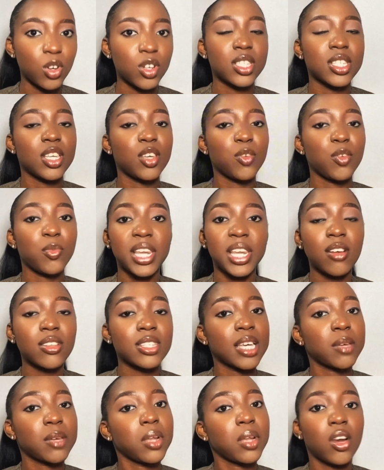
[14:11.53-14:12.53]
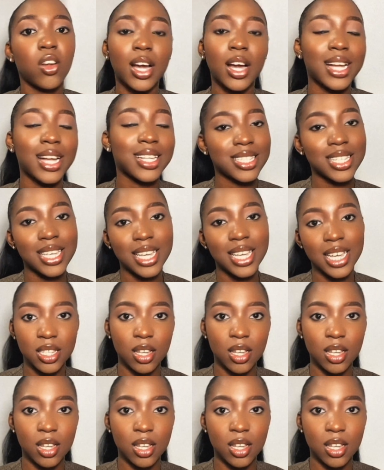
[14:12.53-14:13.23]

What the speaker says: it may now take me longer to get out